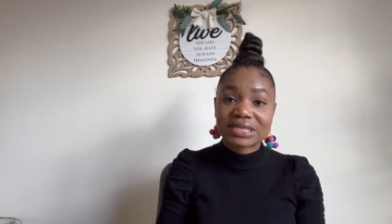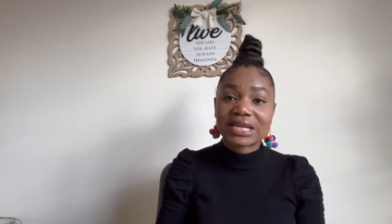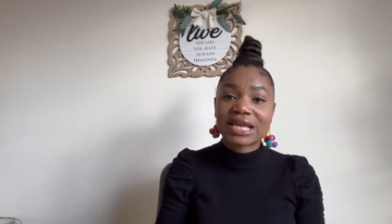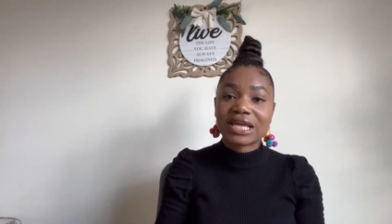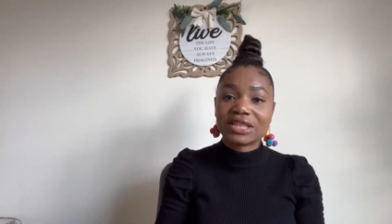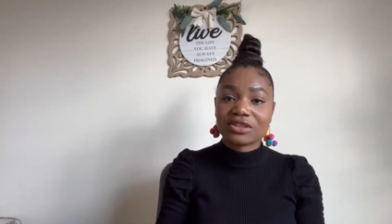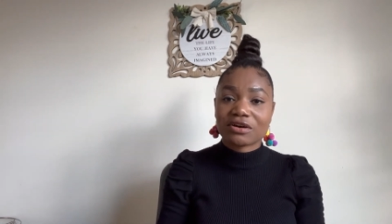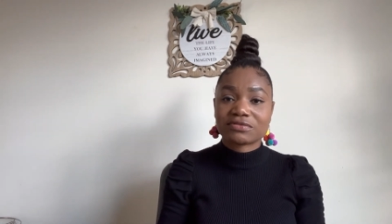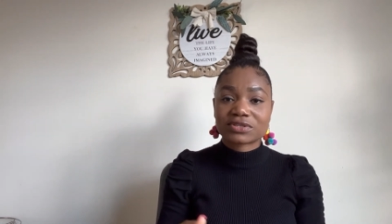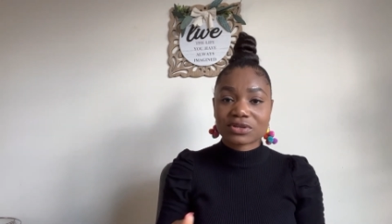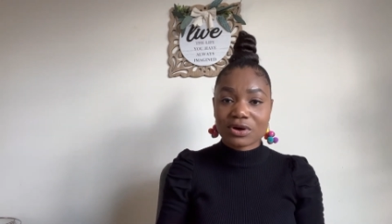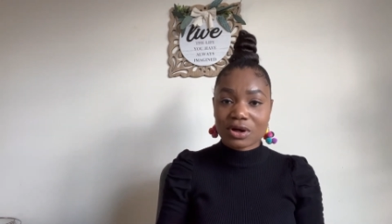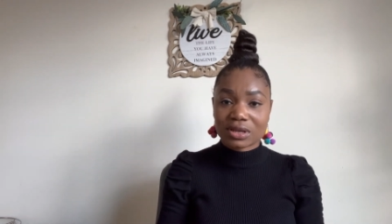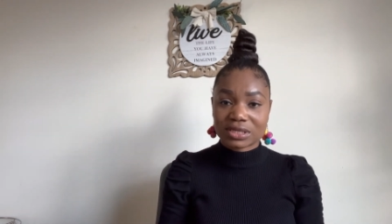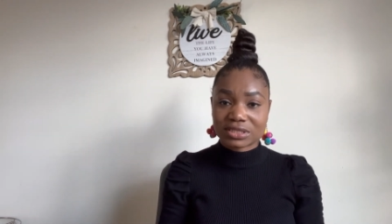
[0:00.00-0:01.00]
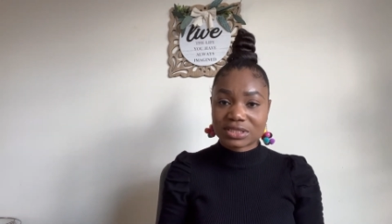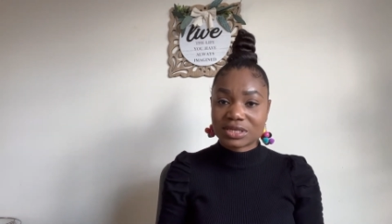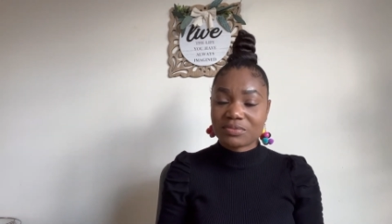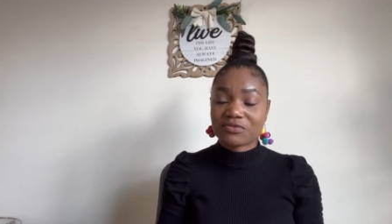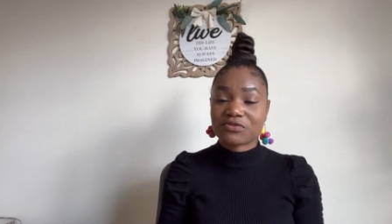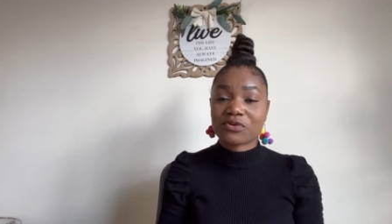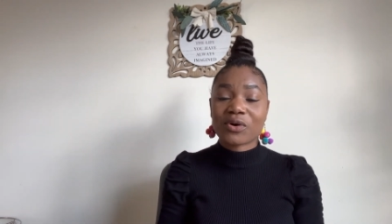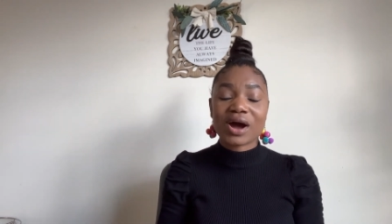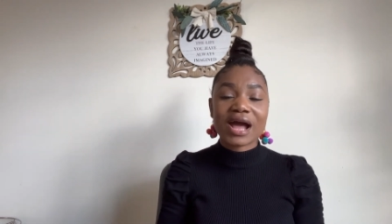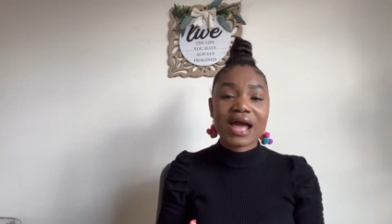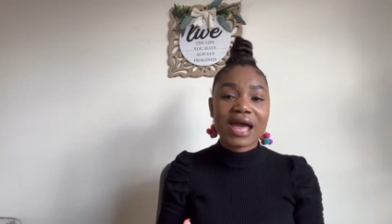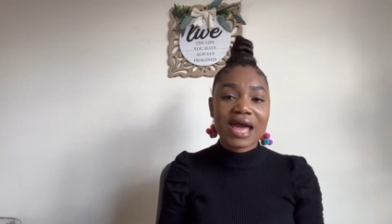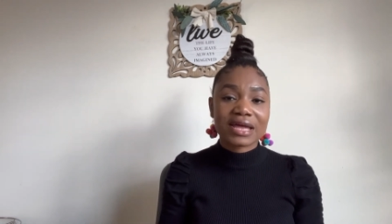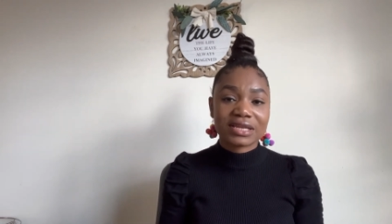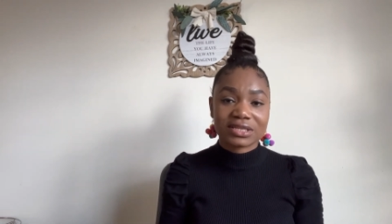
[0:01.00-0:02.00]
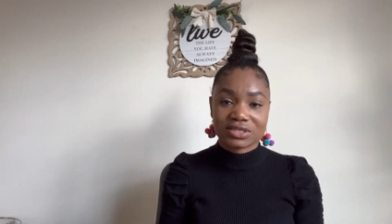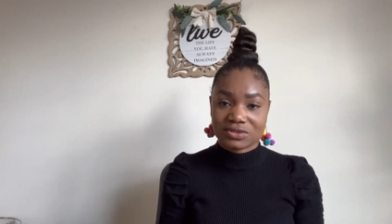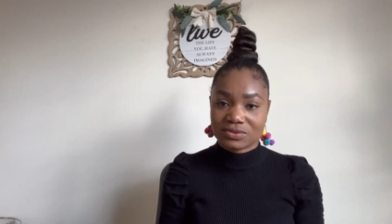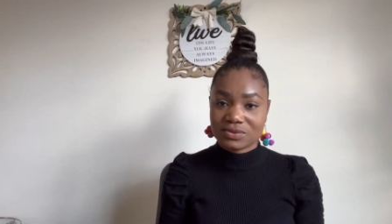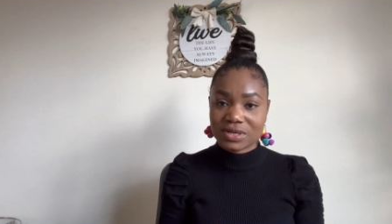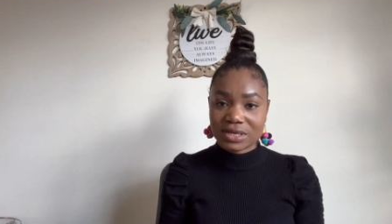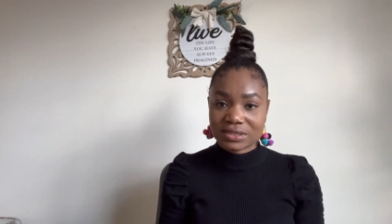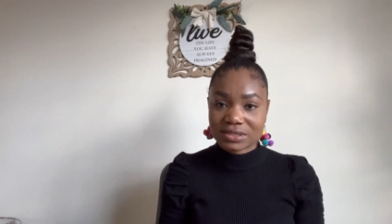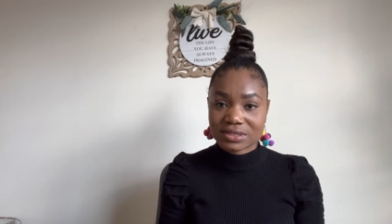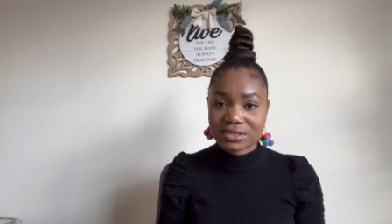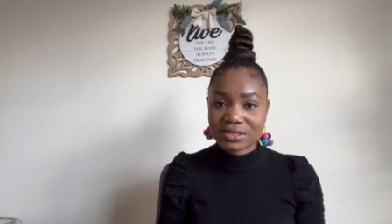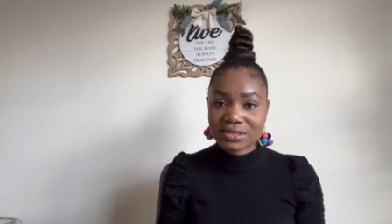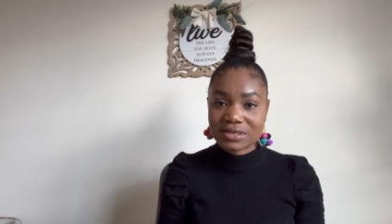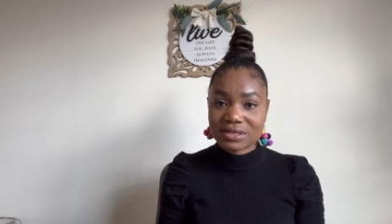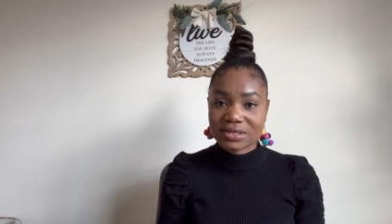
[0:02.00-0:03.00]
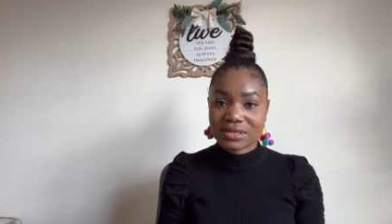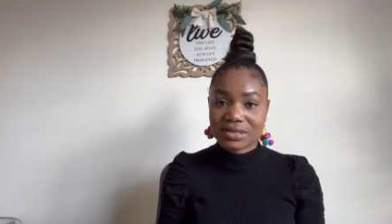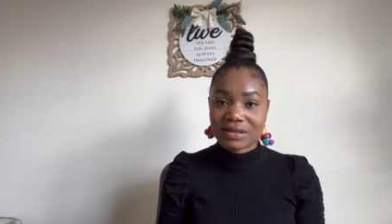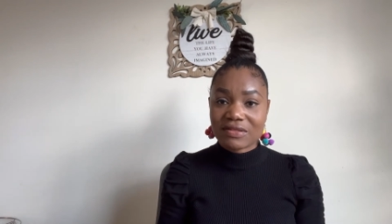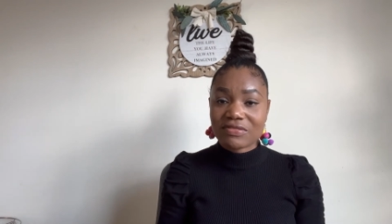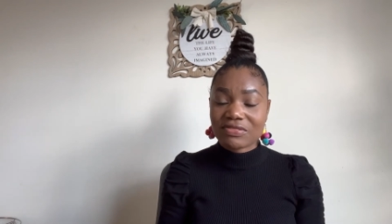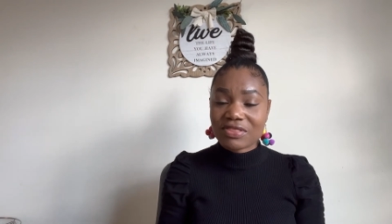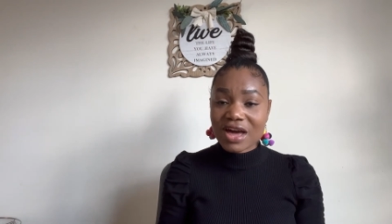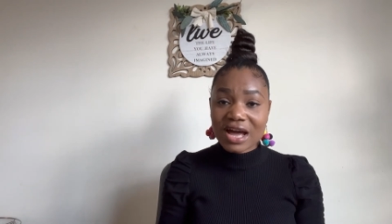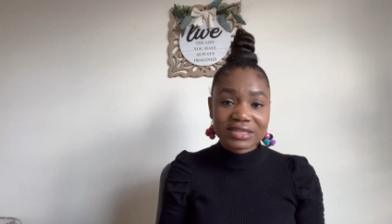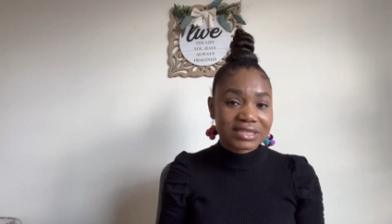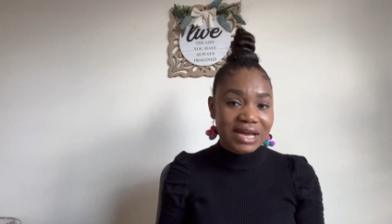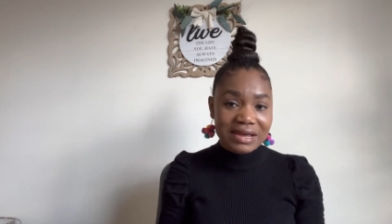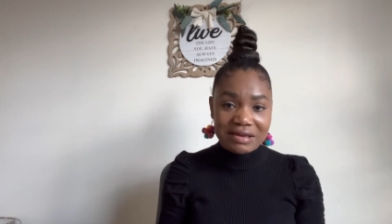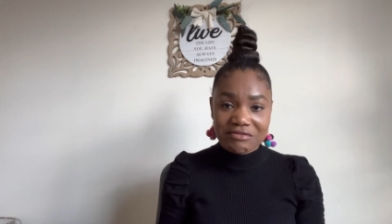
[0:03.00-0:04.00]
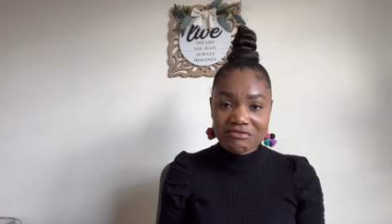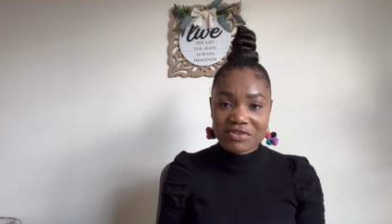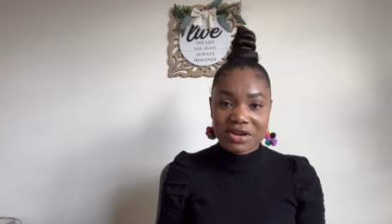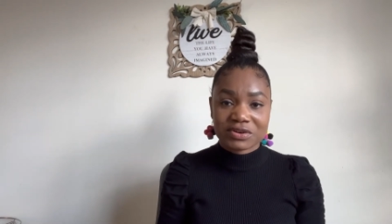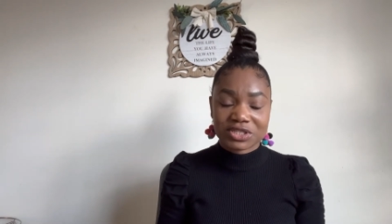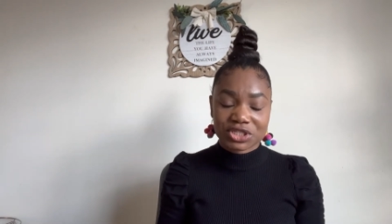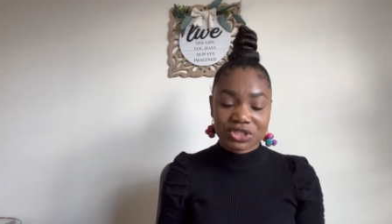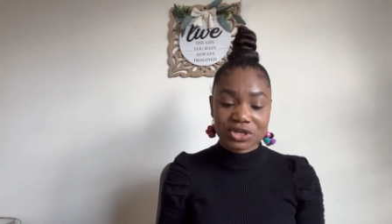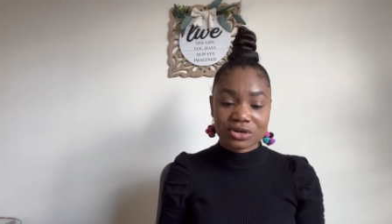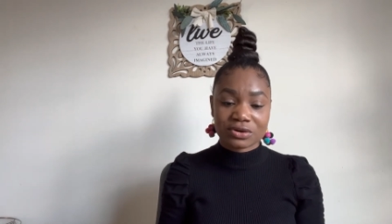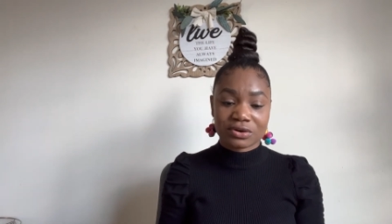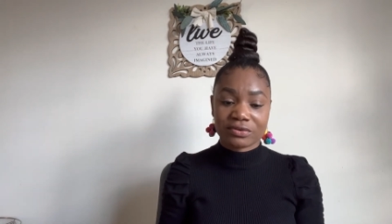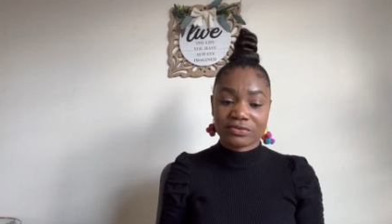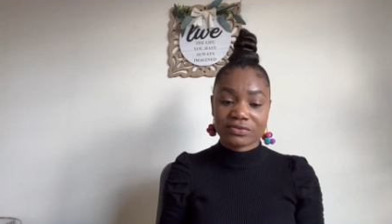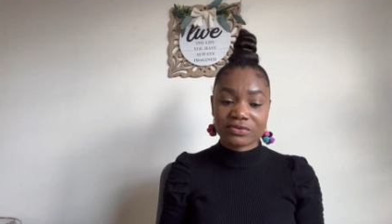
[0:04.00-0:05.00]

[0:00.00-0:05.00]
enough scholarship for any student. That I am very sure of.